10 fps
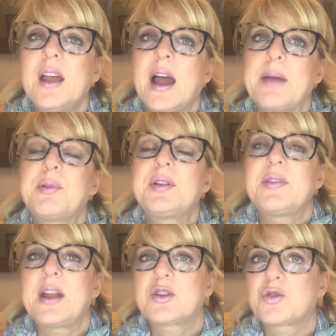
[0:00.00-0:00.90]
I believe
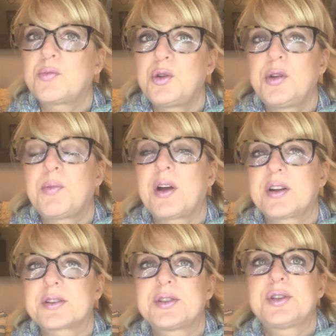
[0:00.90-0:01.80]
in natural beauty
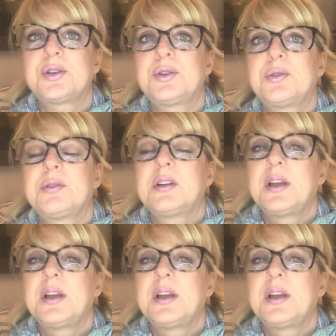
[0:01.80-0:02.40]
products too,